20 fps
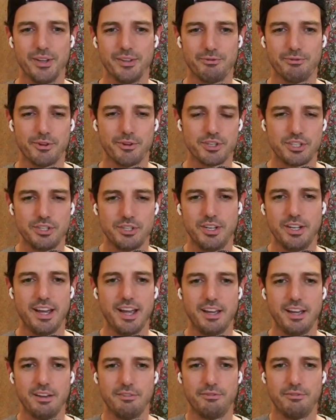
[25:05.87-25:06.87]
first you need to
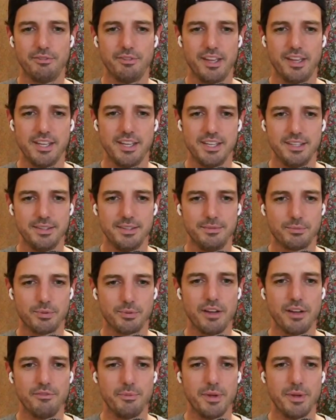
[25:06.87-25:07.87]
have a
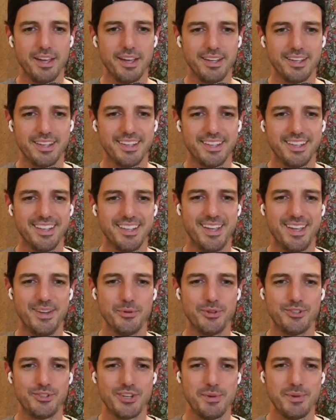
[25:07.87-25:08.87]
private bank
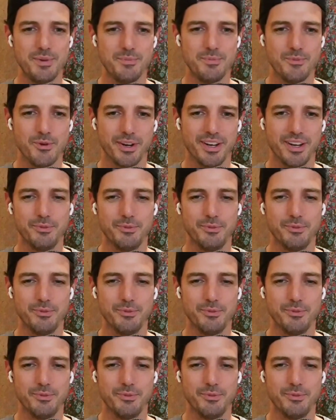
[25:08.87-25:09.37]
with JP Morgan.